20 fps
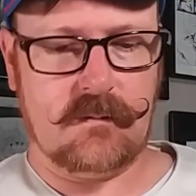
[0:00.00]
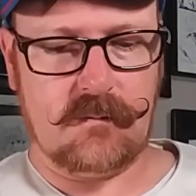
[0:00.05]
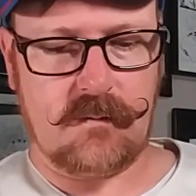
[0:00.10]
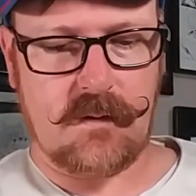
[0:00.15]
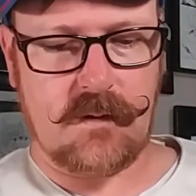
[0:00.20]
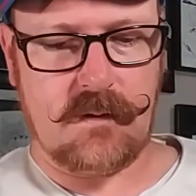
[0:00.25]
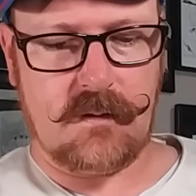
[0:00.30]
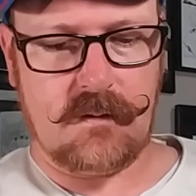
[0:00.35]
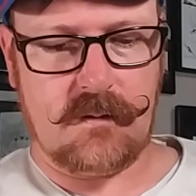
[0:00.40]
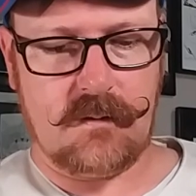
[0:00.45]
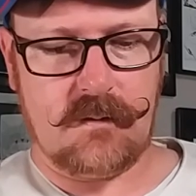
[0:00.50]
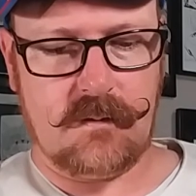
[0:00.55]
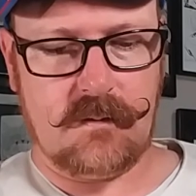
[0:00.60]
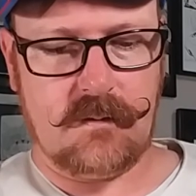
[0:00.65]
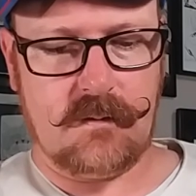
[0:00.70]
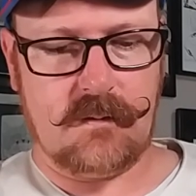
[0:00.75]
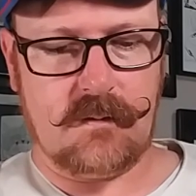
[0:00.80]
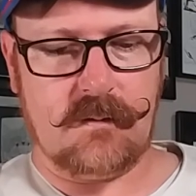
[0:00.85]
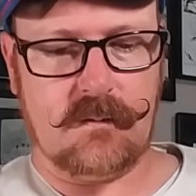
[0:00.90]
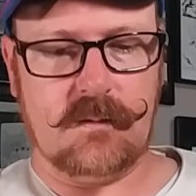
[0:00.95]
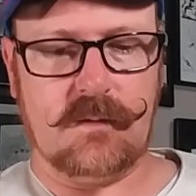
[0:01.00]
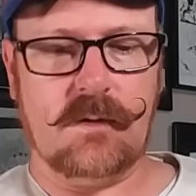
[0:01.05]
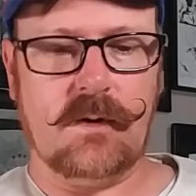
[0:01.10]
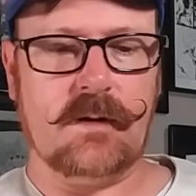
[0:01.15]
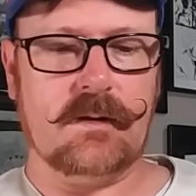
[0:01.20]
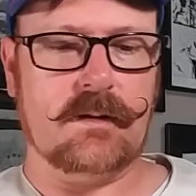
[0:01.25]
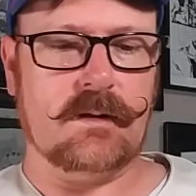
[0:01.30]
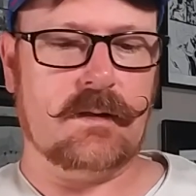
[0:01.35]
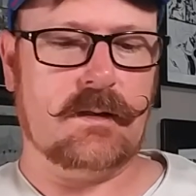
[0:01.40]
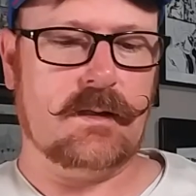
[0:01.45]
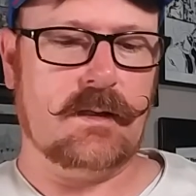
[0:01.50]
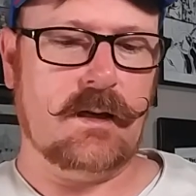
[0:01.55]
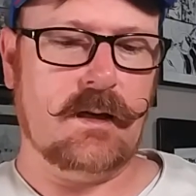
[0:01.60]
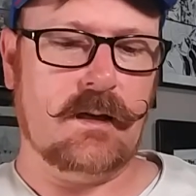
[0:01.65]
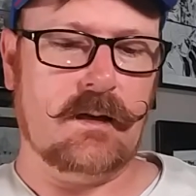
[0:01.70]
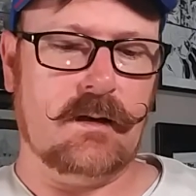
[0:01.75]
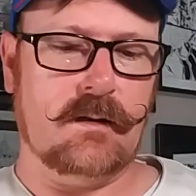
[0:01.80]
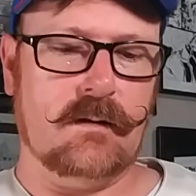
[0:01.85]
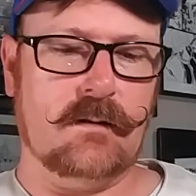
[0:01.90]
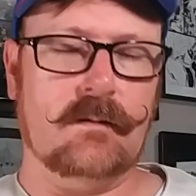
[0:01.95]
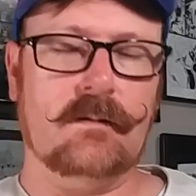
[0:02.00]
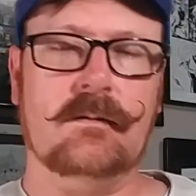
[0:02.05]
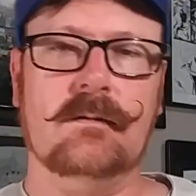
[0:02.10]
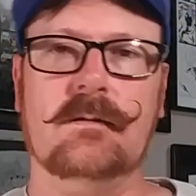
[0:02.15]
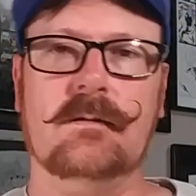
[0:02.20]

right no 2010